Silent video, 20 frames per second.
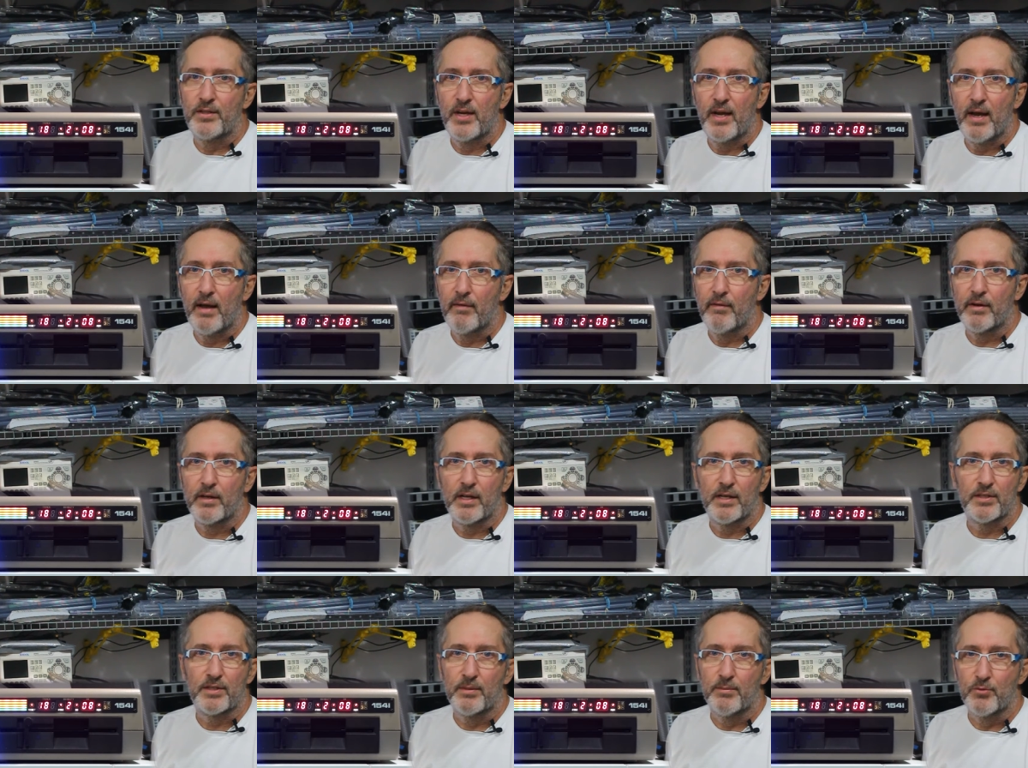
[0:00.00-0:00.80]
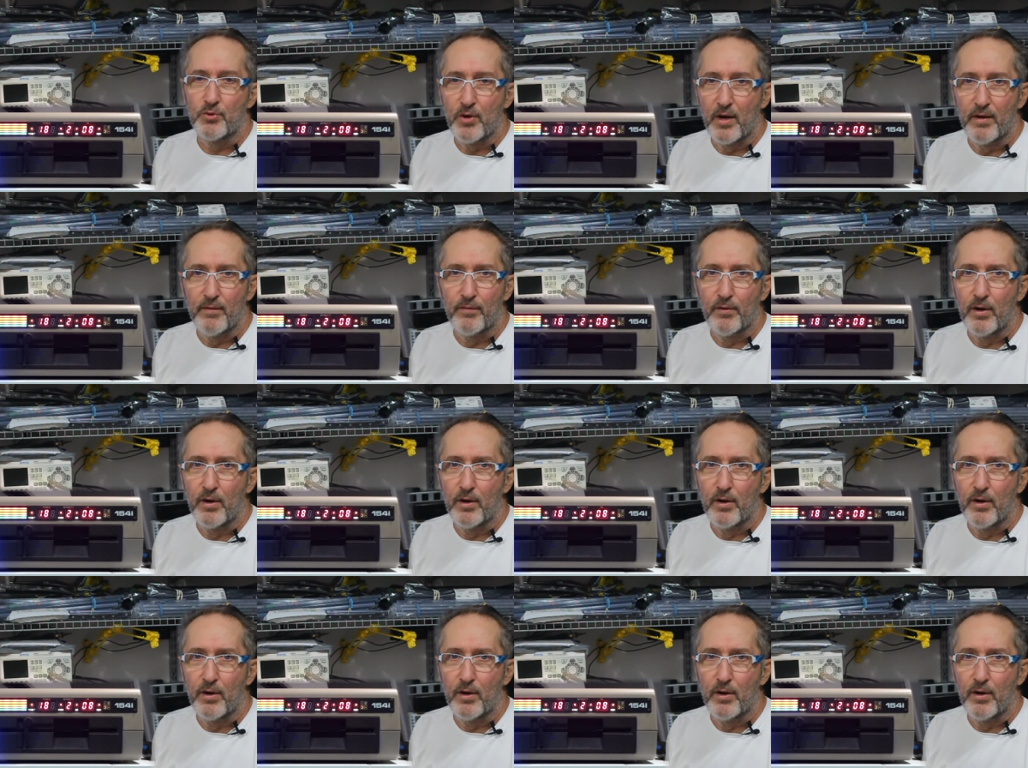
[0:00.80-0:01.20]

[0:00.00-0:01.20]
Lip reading: to have a custom drive